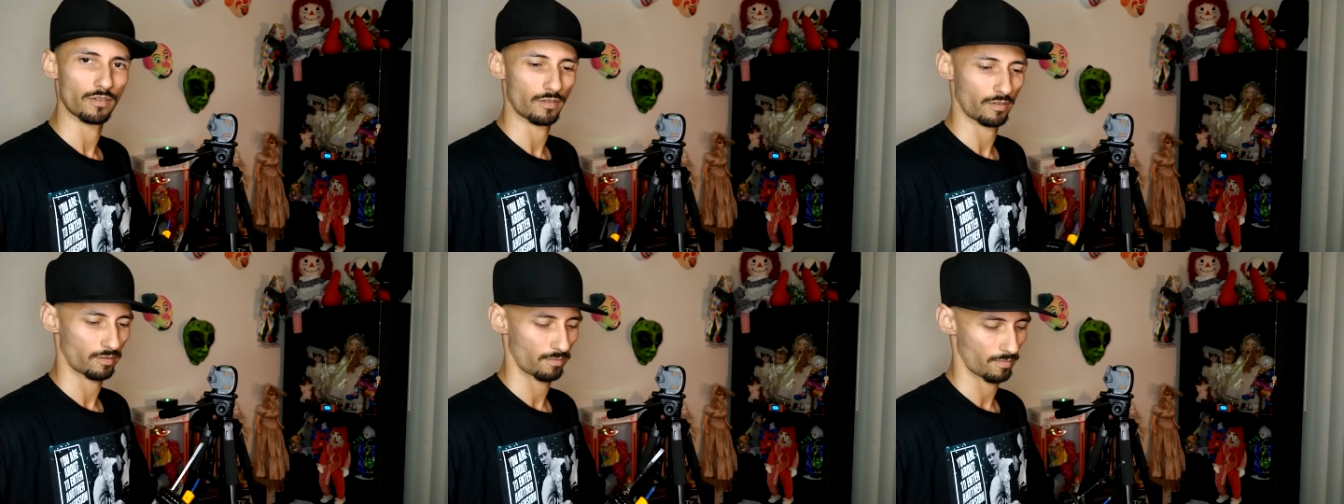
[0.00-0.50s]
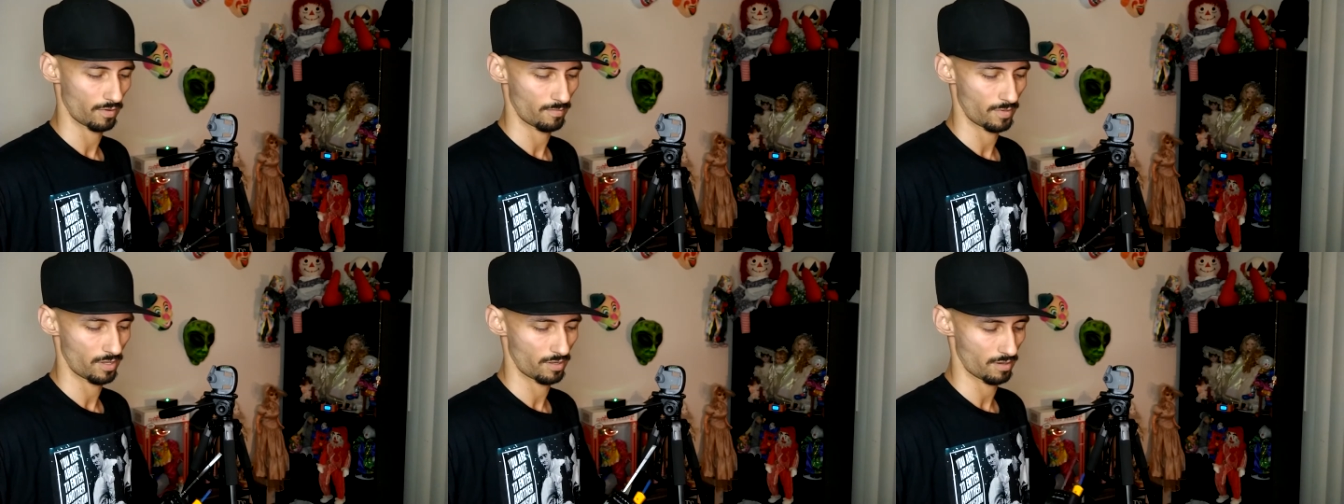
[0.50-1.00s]
Just a
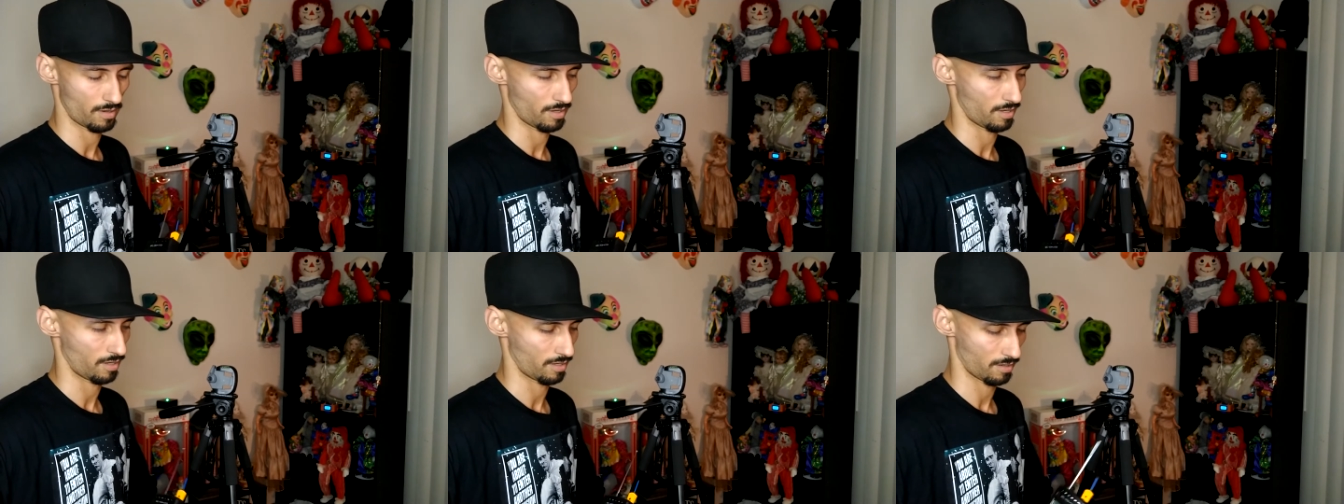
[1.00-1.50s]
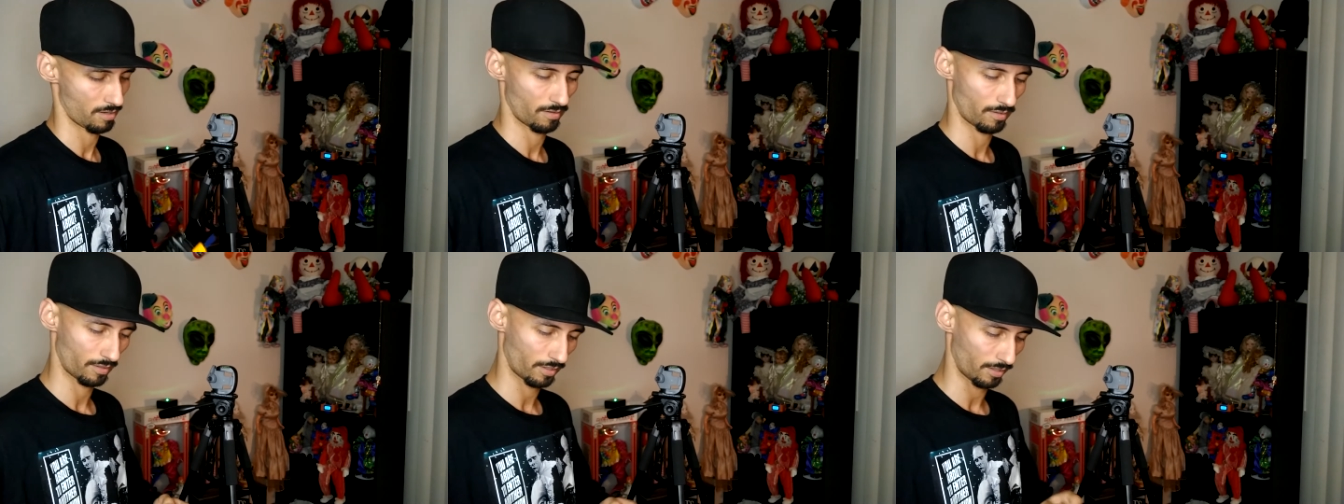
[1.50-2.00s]
moment.
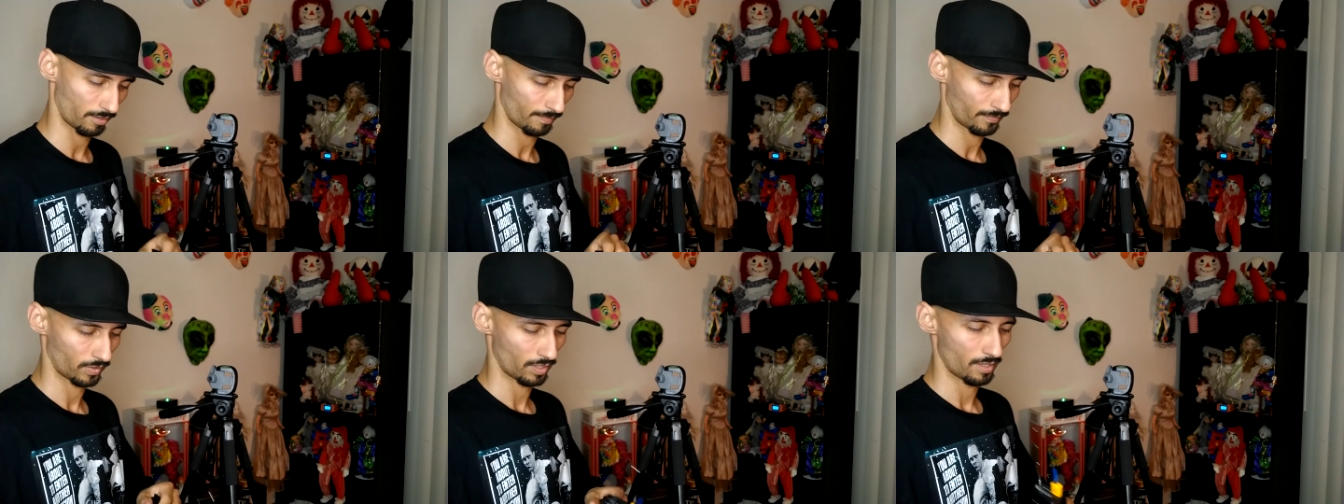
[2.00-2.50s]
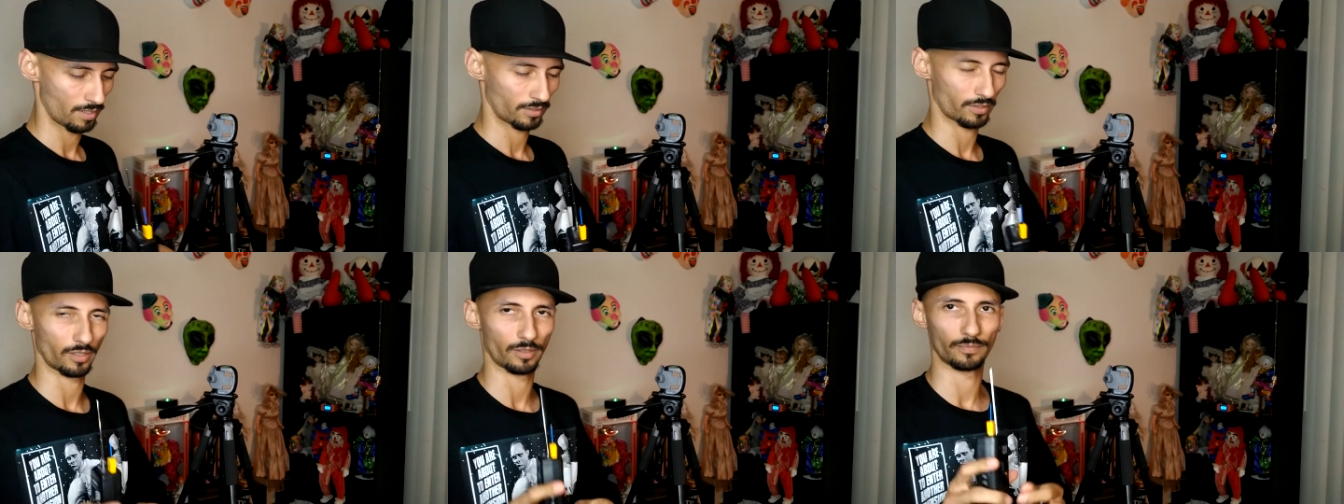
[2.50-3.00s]
Okay,
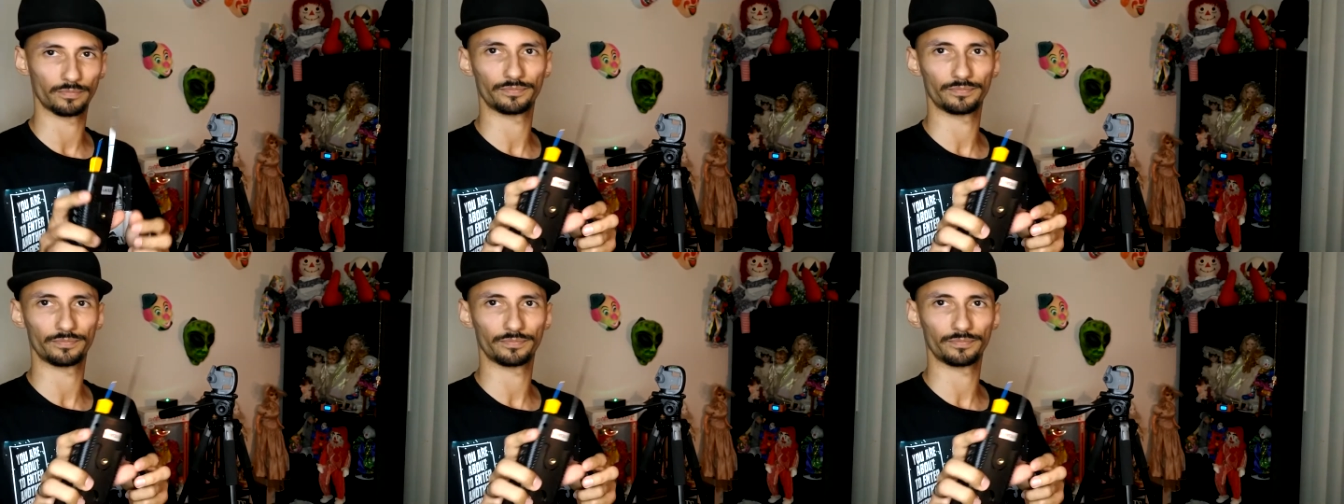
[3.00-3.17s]
so